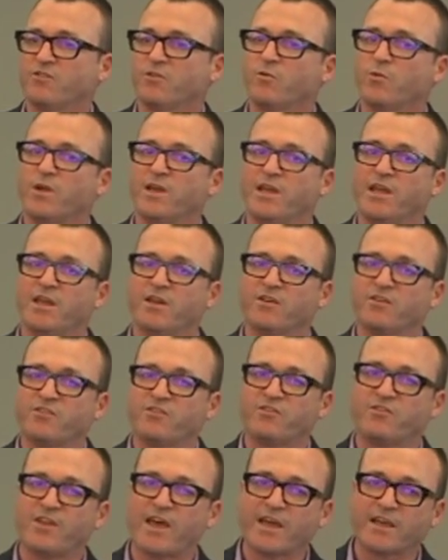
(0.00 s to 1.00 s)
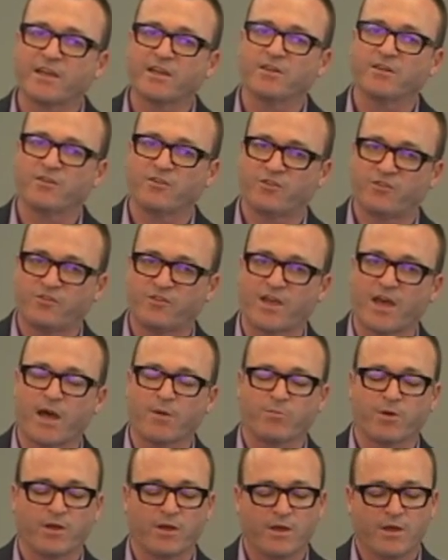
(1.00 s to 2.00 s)
So we need a second
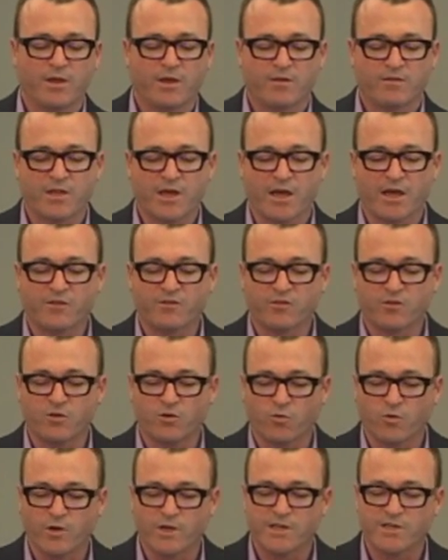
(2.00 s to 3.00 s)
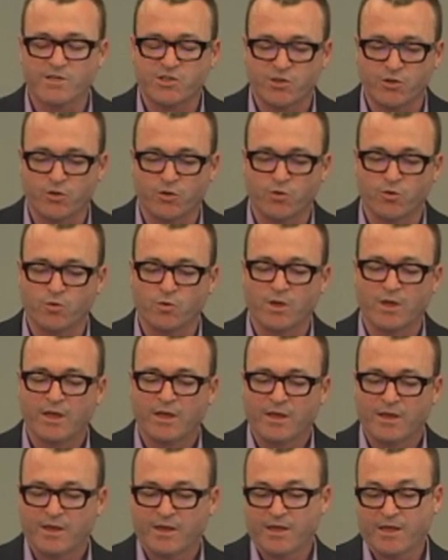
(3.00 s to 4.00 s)
step that's going to,
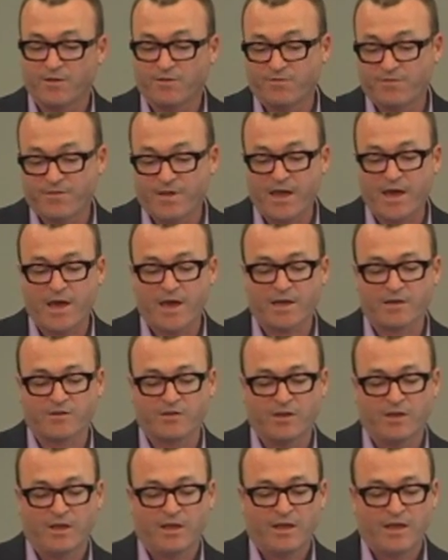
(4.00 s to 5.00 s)
in fact,